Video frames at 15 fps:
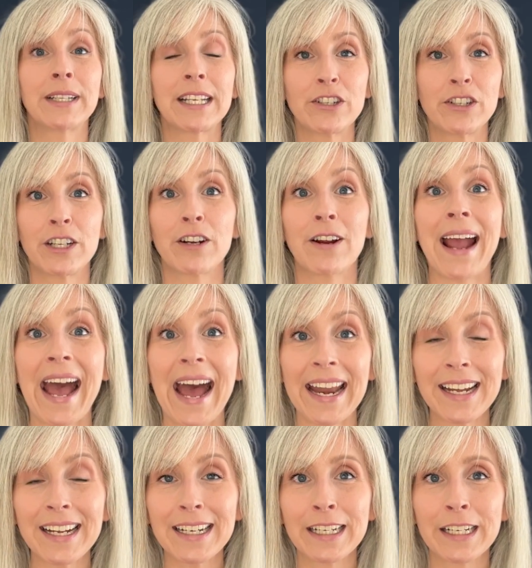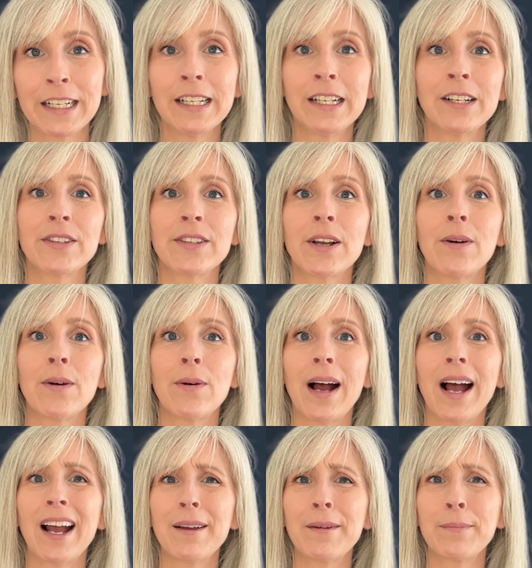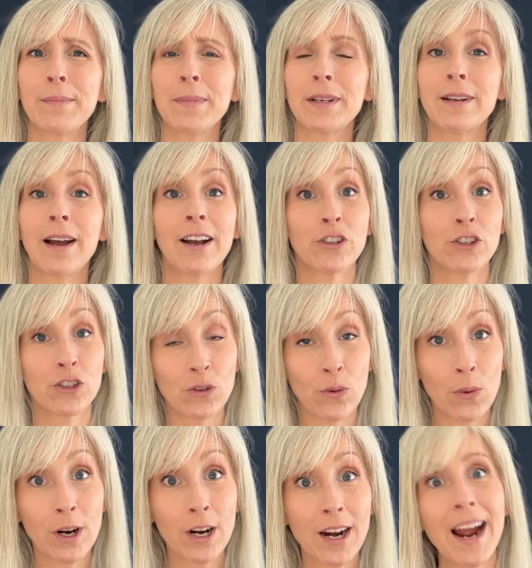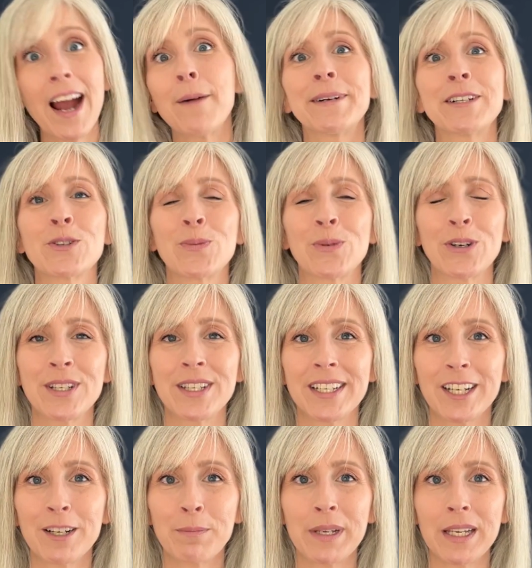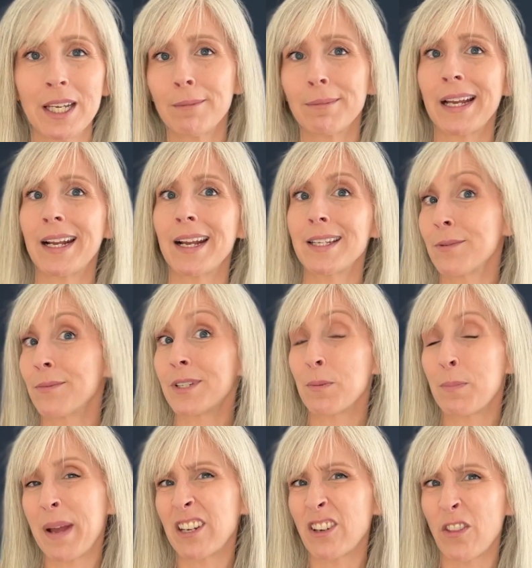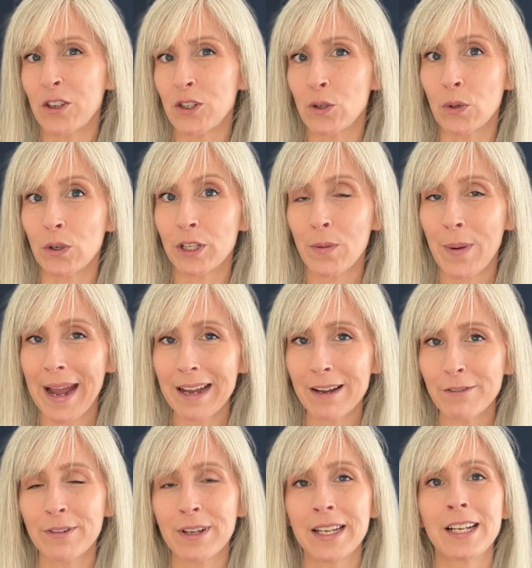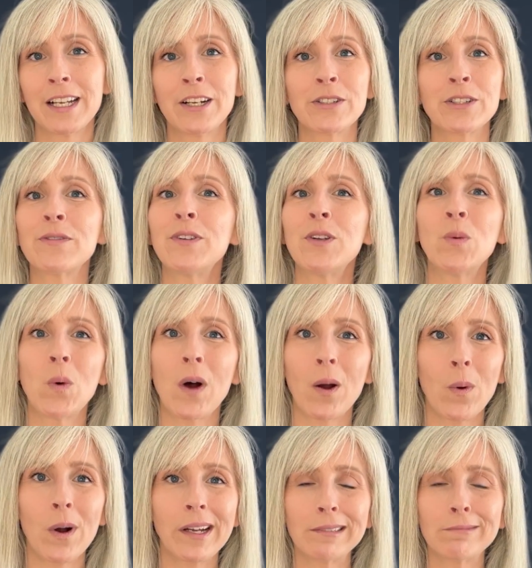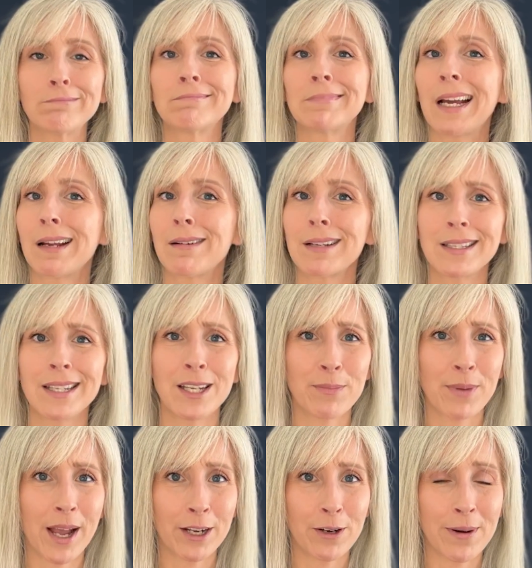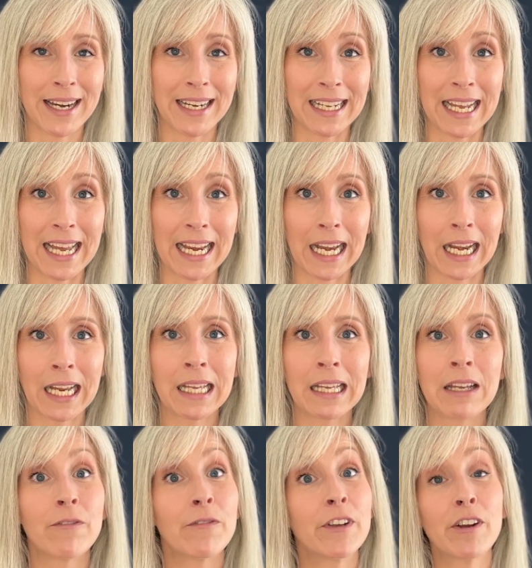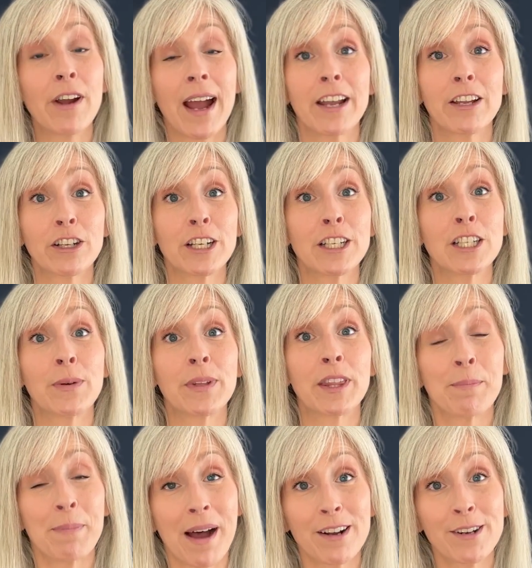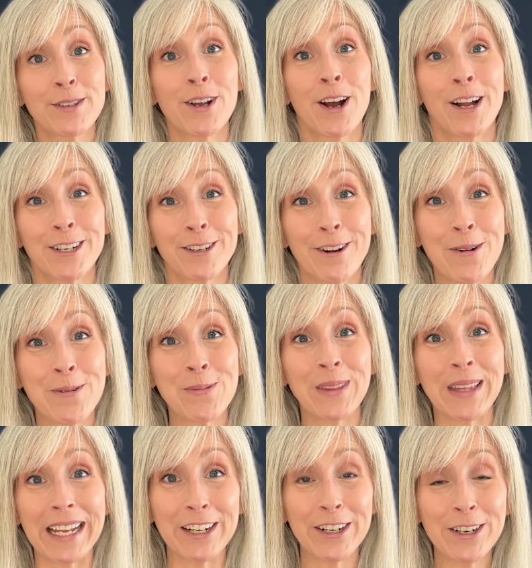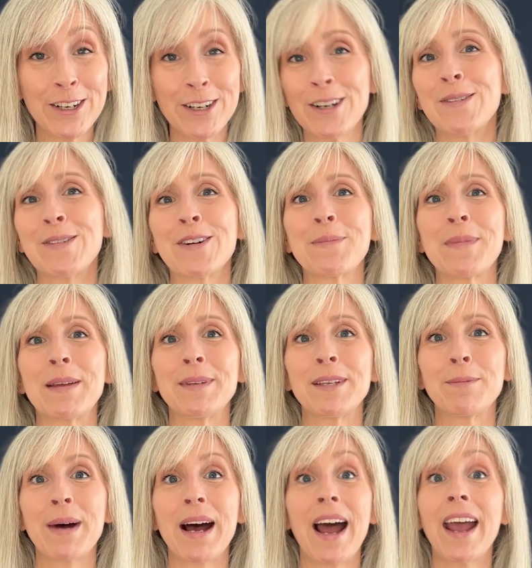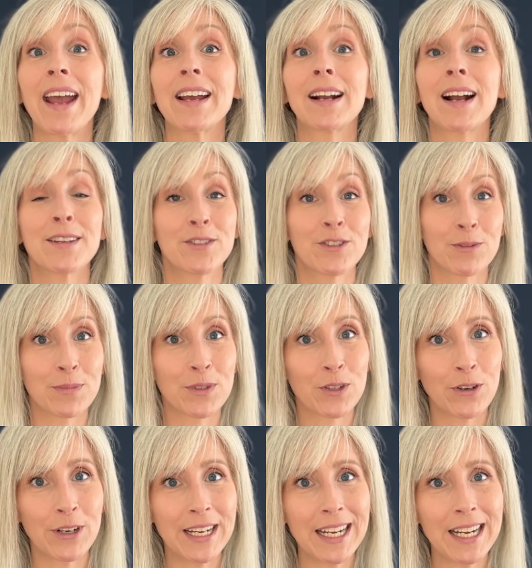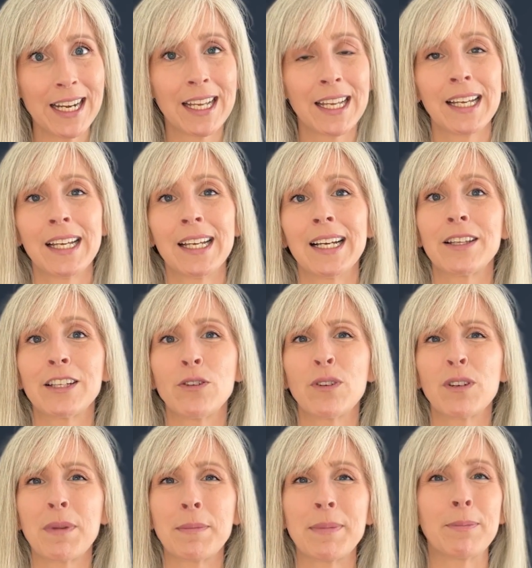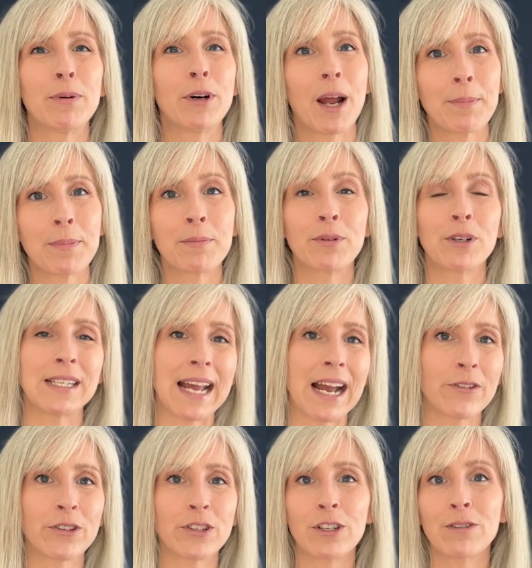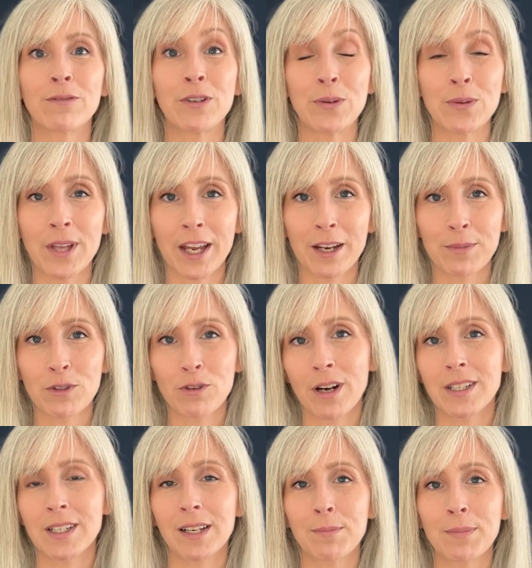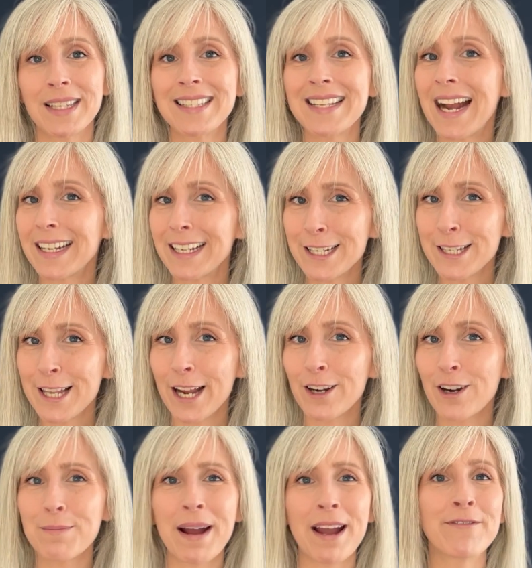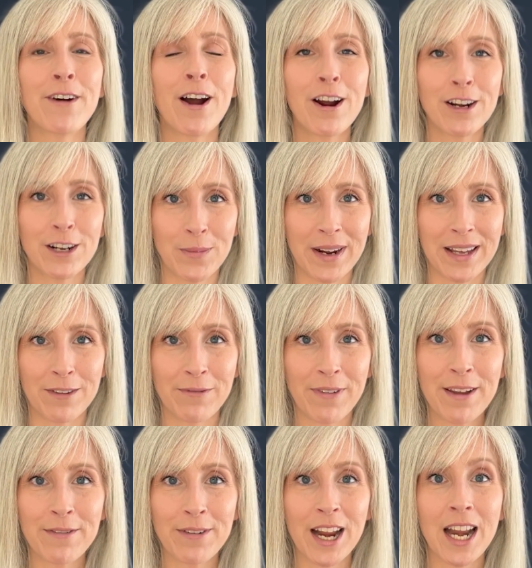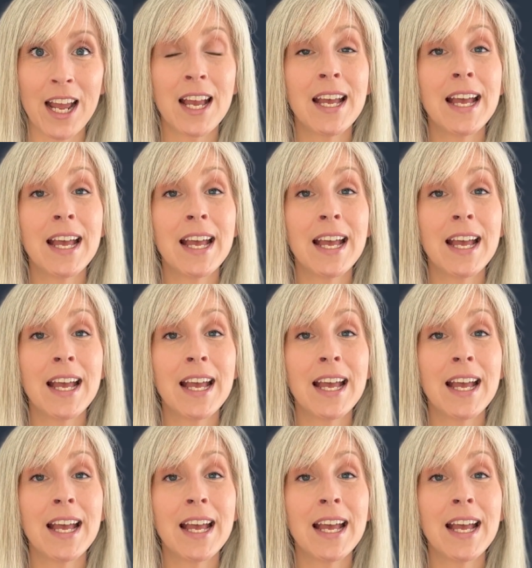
into your attic. So I'm not sure how much worse it could be. I guess it would depend on the door you have. So if you want one, I'd say you probably go ahead and get it. Figure out how you're going to deal with the bugs on your own later, or maybe buy a custom screen that you can maybe put up and put down so your view is not obstructed. Stacking slider, by far and away the favorite.